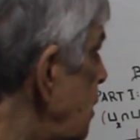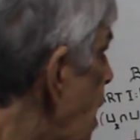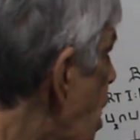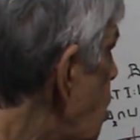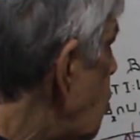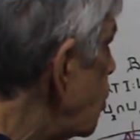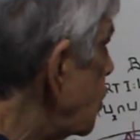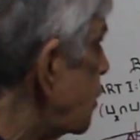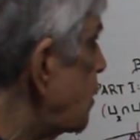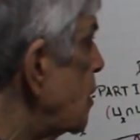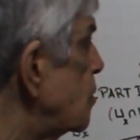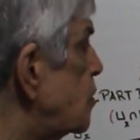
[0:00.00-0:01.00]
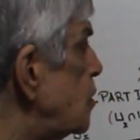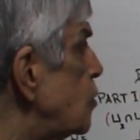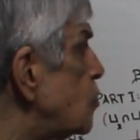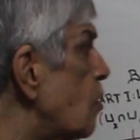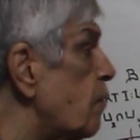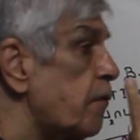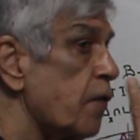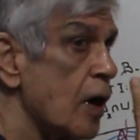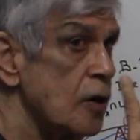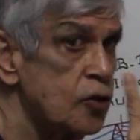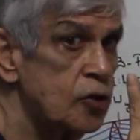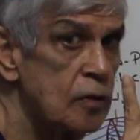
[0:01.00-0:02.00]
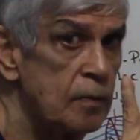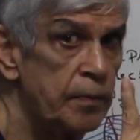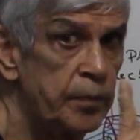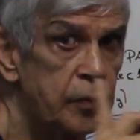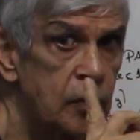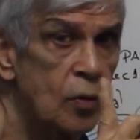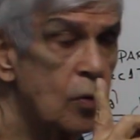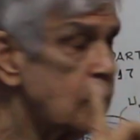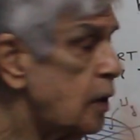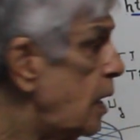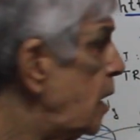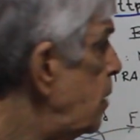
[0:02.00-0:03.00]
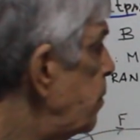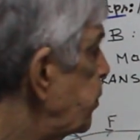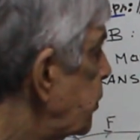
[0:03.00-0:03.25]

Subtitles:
Now, transition function, okay?